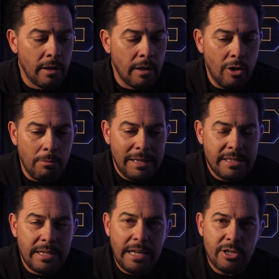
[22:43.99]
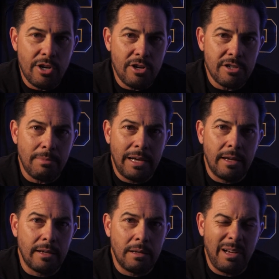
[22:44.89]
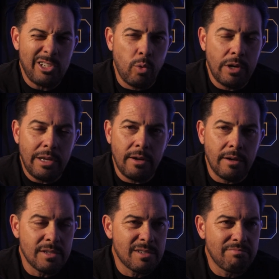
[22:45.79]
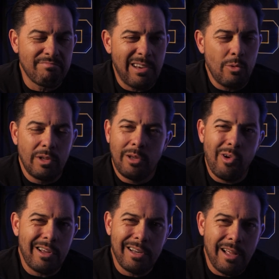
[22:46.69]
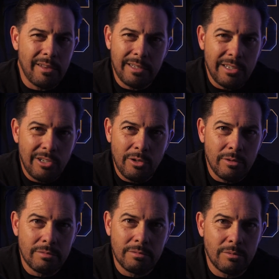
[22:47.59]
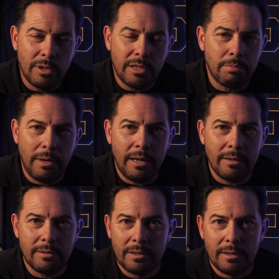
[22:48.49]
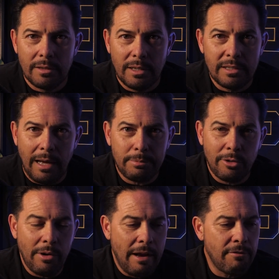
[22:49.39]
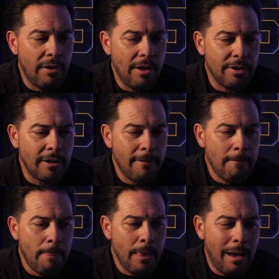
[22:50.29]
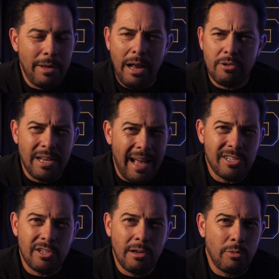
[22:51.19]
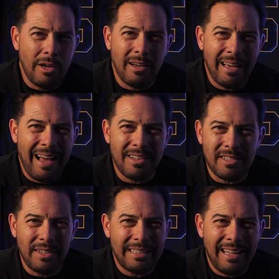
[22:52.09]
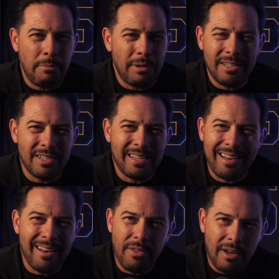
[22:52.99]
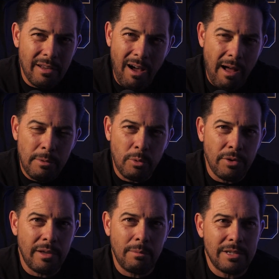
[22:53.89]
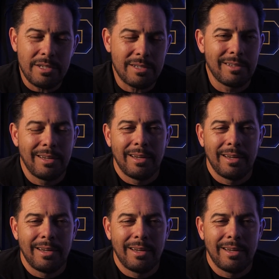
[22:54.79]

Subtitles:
You know, in my teenage years, in my 20 years, I really wanted nothing to do with my adopted grandfather. I mean, I was nice to him. We hung out and stuff like that, but I just had nothing in common with him. I just